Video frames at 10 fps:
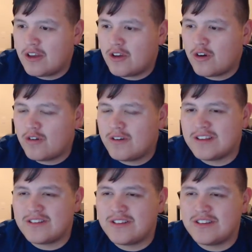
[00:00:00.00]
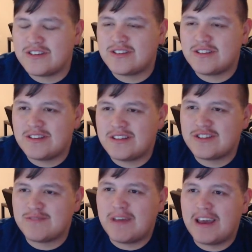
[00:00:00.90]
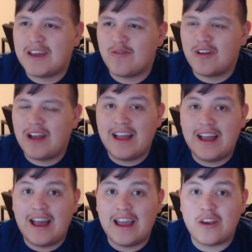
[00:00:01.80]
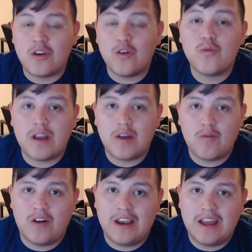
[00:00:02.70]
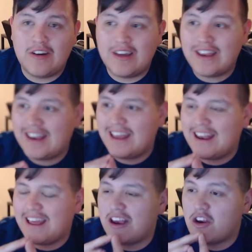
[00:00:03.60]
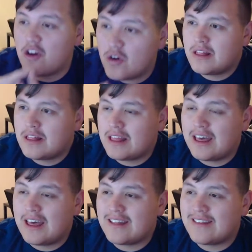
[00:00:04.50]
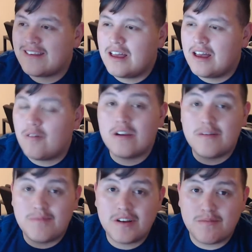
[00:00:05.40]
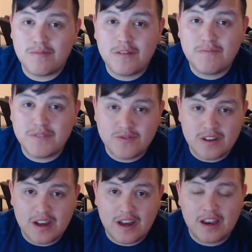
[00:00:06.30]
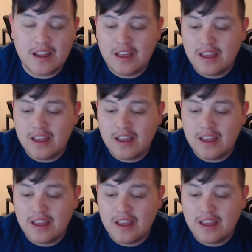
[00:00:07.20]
Going into this man where I know what I want now, and I know that I want a bigger purpose with God.